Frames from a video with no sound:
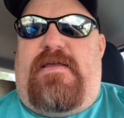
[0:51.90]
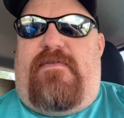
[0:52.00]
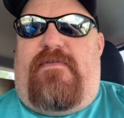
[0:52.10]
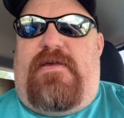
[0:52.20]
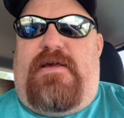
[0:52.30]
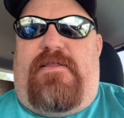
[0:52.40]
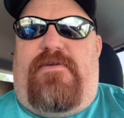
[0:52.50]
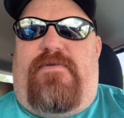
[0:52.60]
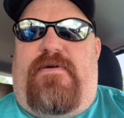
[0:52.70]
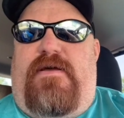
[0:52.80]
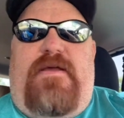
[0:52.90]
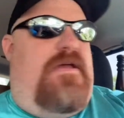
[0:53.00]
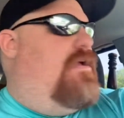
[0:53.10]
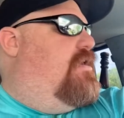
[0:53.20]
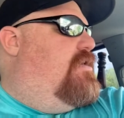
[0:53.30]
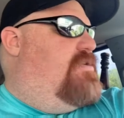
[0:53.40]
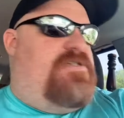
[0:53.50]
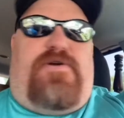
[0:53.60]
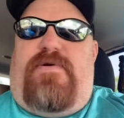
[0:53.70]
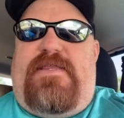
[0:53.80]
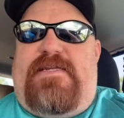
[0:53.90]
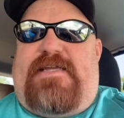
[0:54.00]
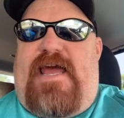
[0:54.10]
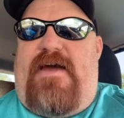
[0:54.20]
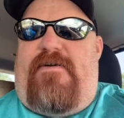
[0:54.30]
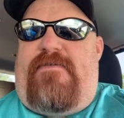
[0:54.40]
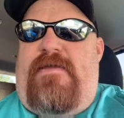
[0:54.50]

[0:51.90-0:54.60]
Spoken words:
you a little tour of the town.